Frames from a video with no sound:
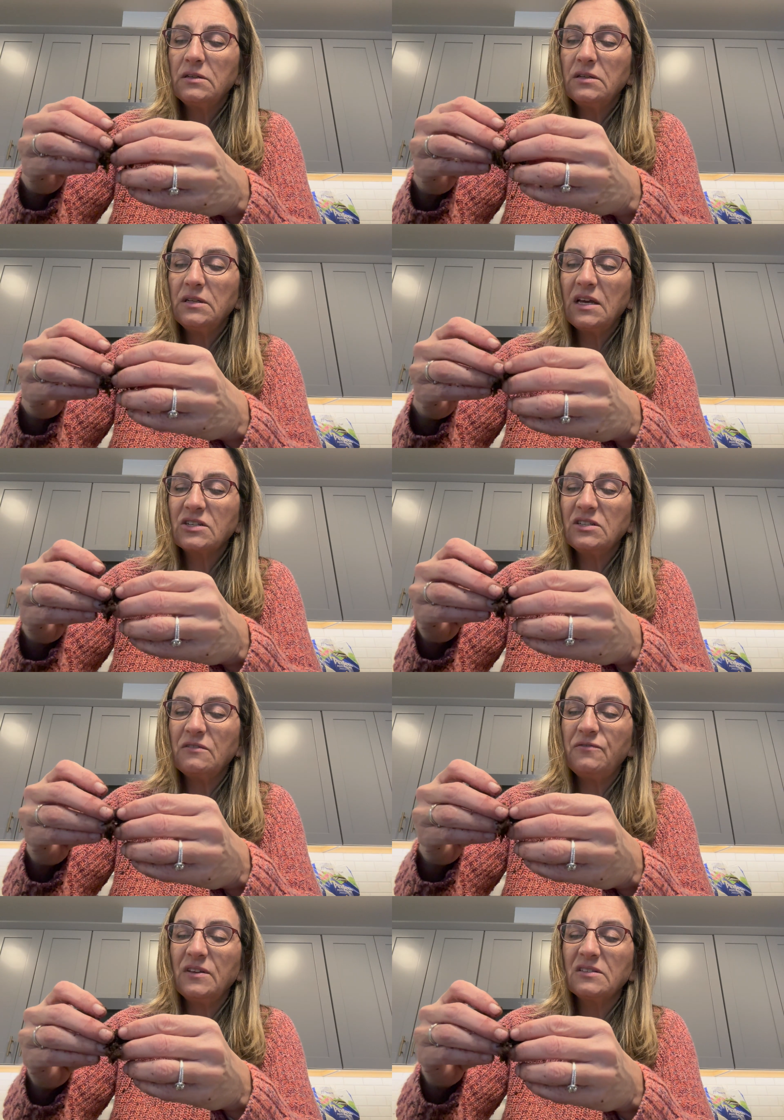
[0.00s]
And actually,
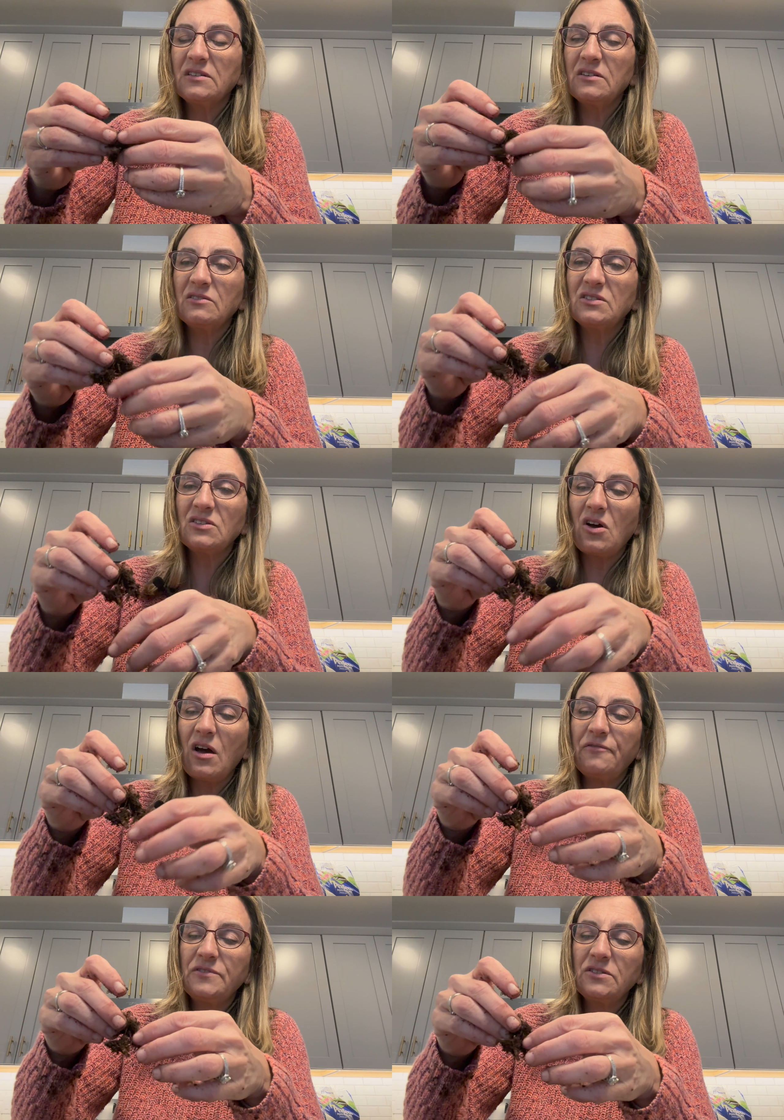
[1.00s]
it feels a little
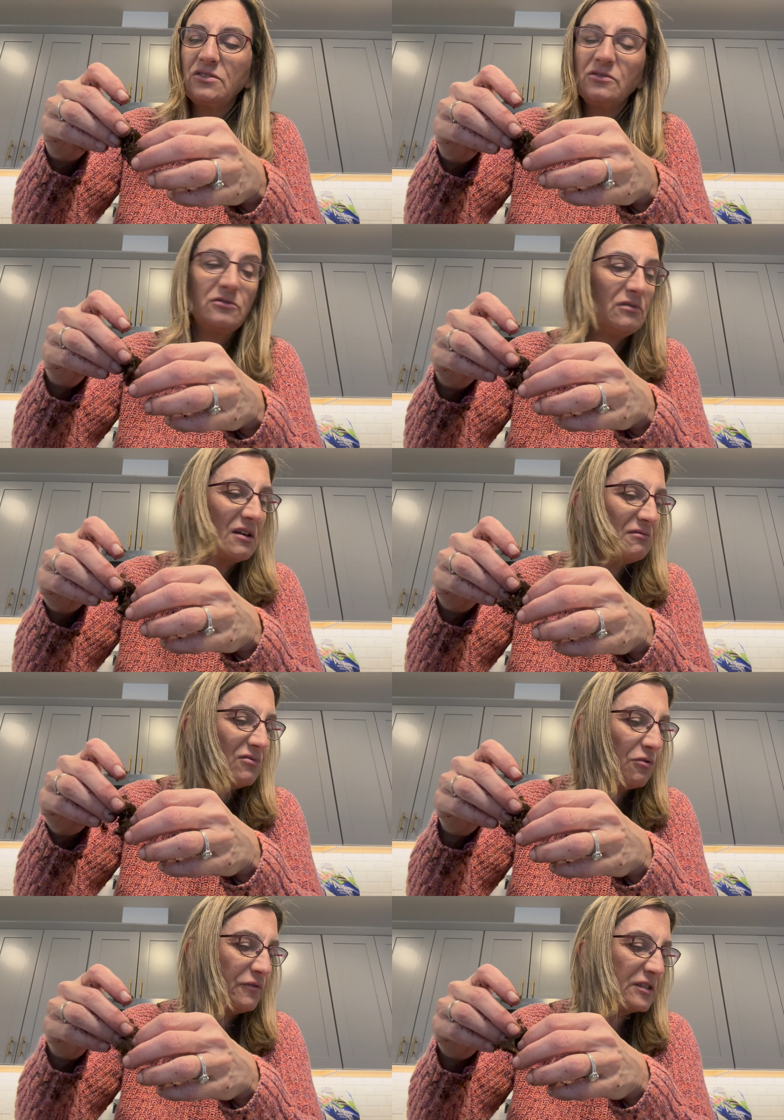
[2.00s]
soft too. I don't
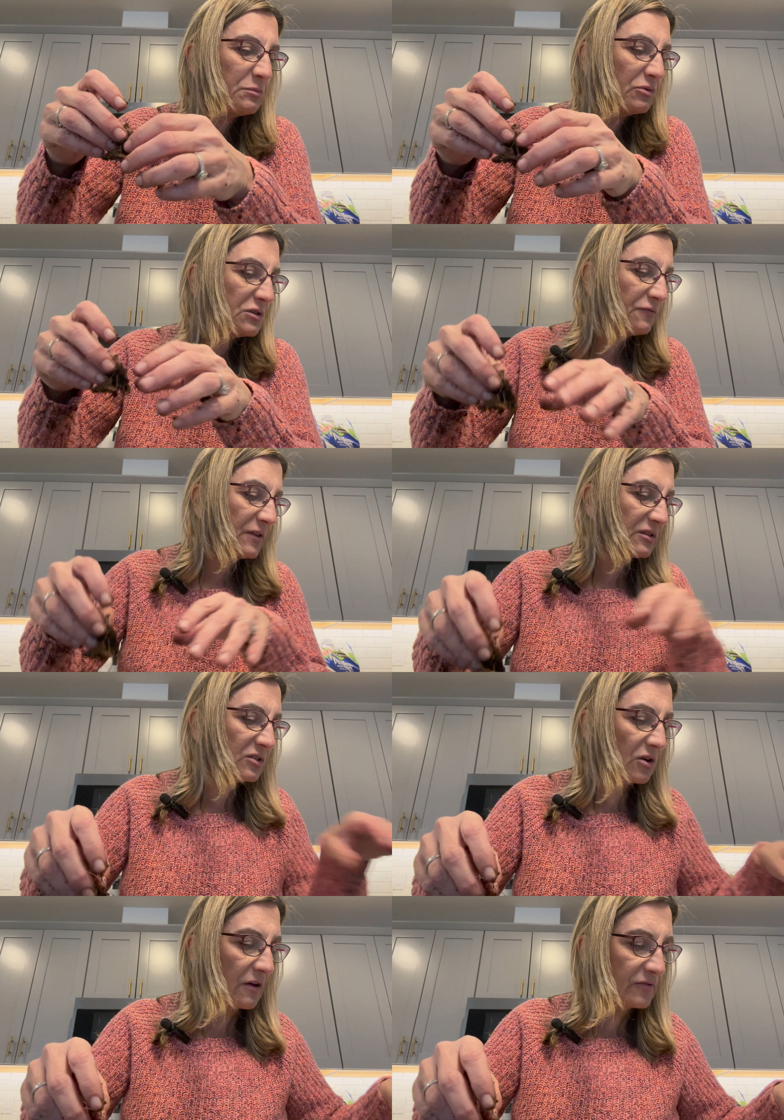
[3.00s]
know if it's supposed to feel
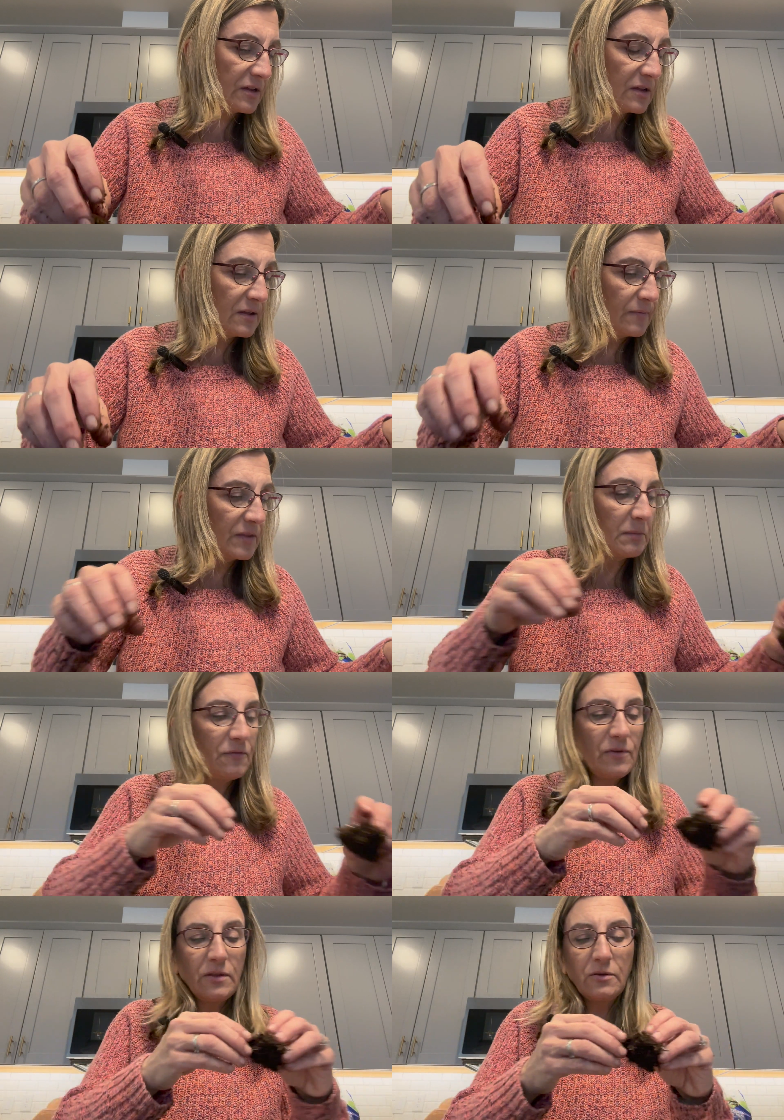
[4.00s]
soft. Let me
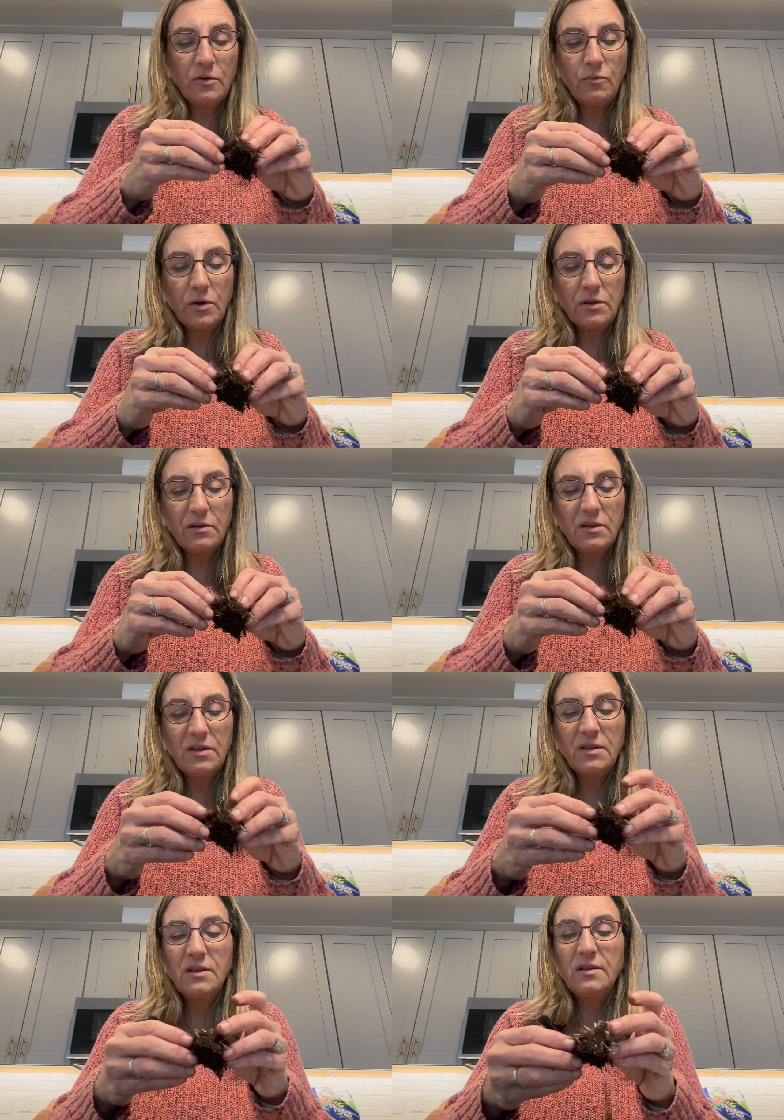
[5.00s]
feel the good one.
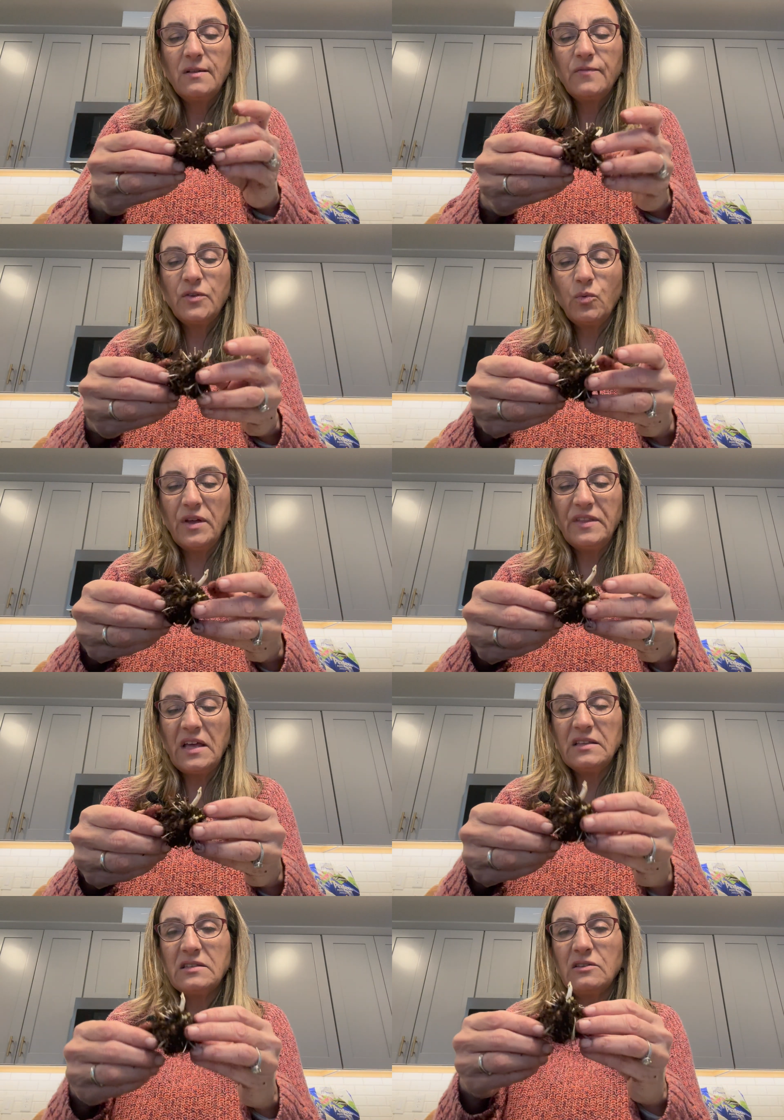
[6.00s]
The one
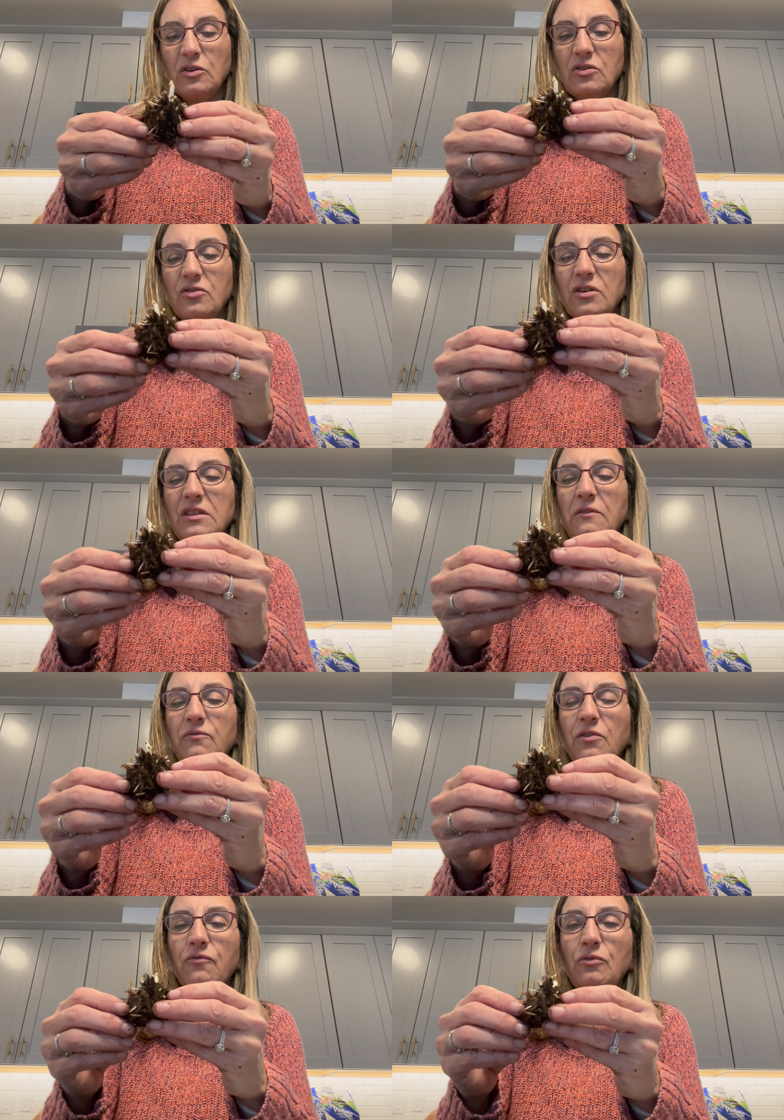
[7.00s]
that's looked good,
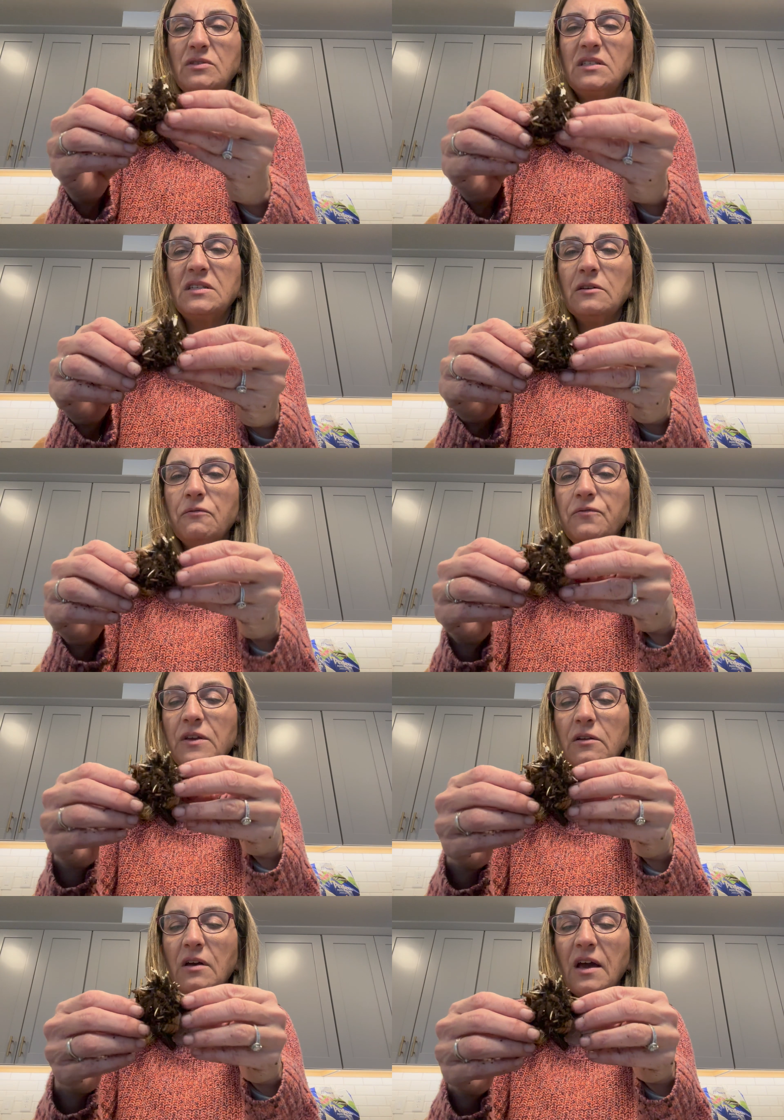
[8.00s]
the roots still
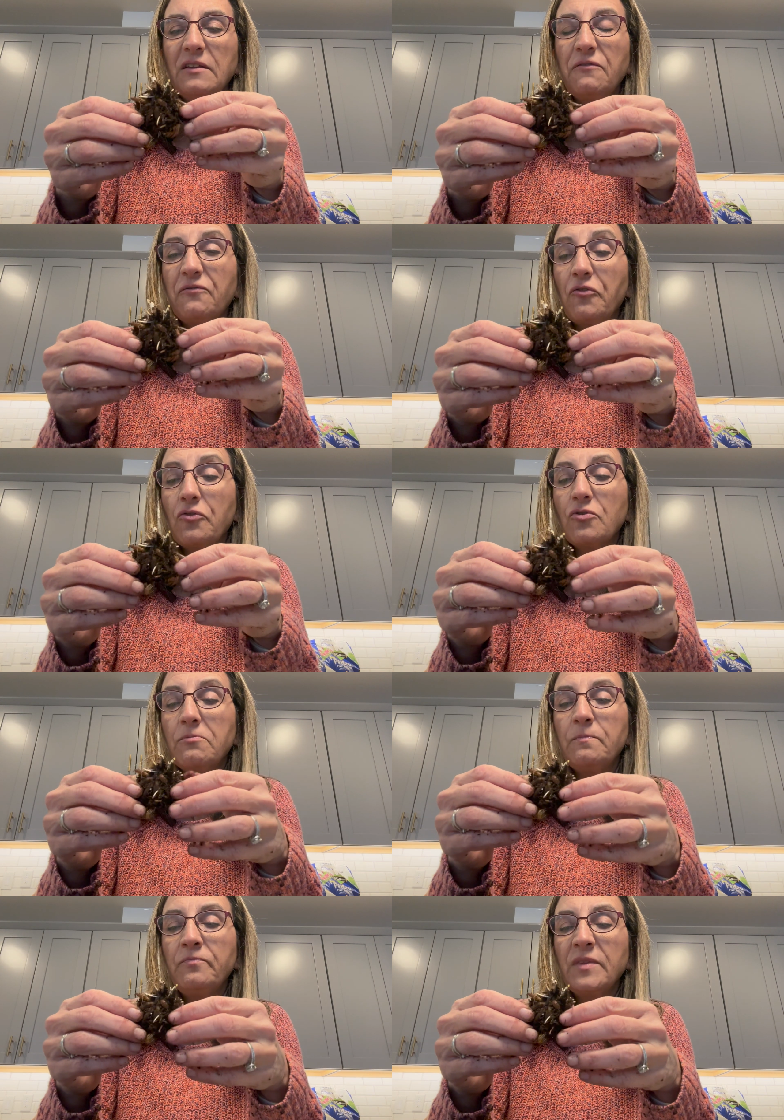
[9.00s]
feel kind of
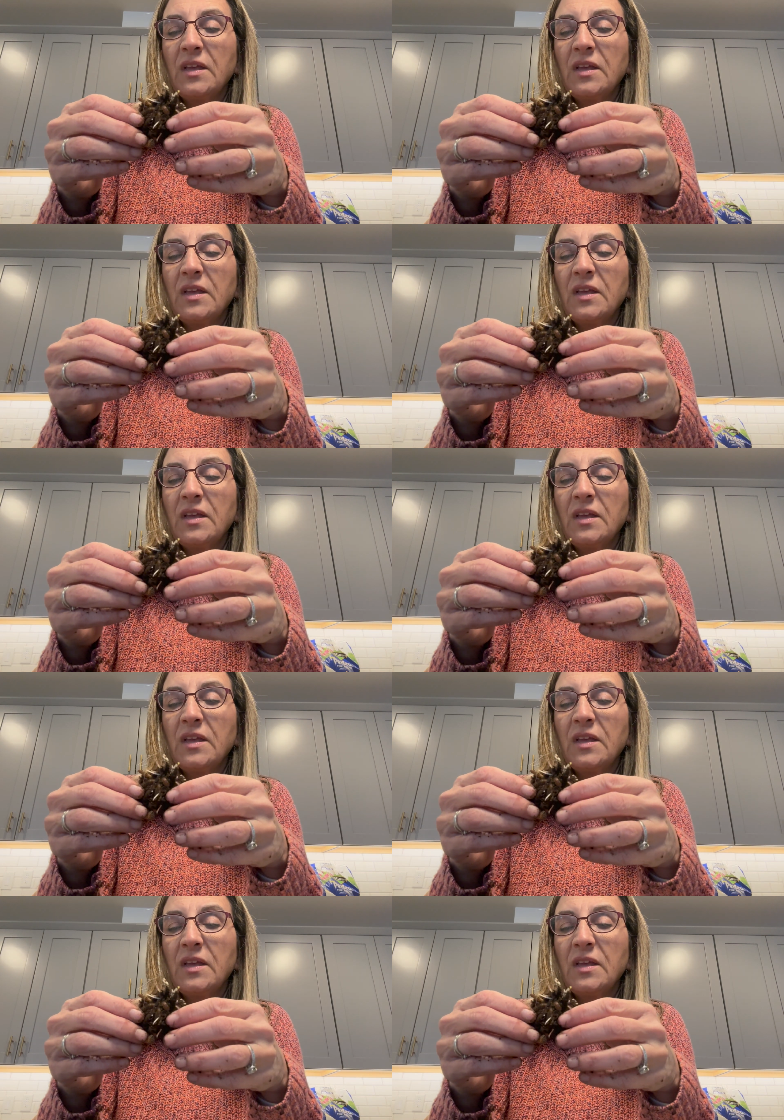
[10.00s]
firm.